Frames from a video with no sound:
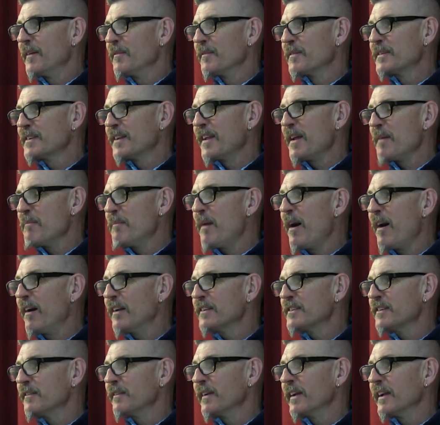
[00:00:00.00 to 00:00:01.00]
So that
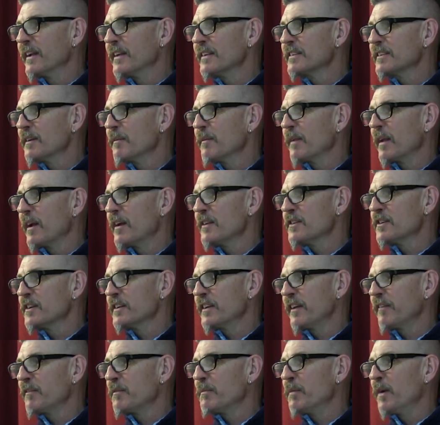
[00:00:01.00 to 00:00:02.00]
part of it is something I just
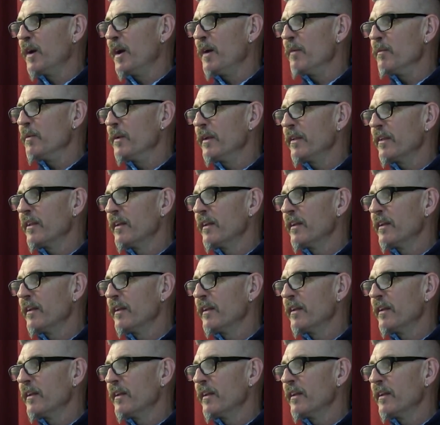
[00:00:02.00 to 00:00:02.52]
have to put up with.